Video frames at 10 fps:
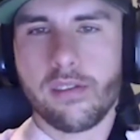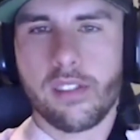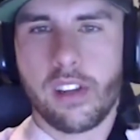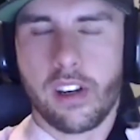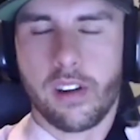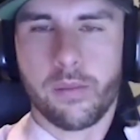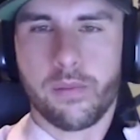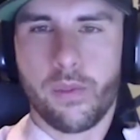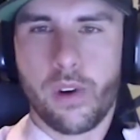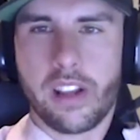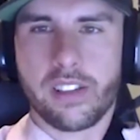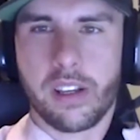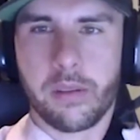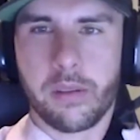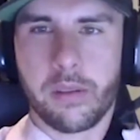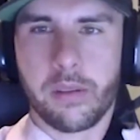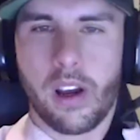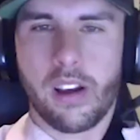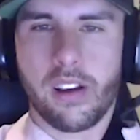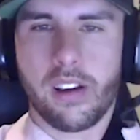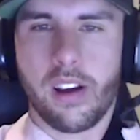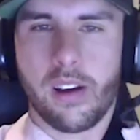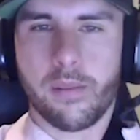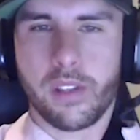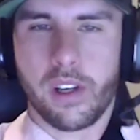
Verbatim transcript: you know, racing, but um,